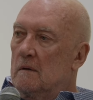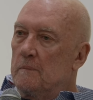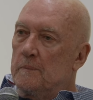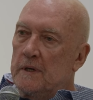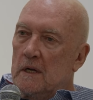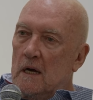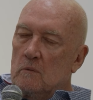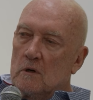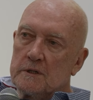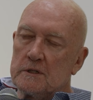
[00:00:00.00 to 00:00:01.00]
But I
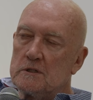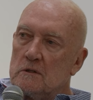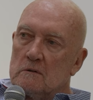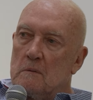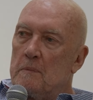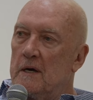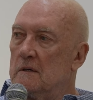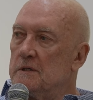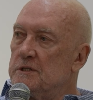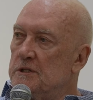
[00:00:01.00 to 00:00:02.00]
wanted to talk about
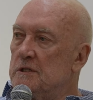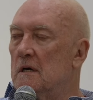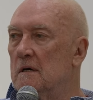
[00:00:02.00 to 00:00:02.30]
this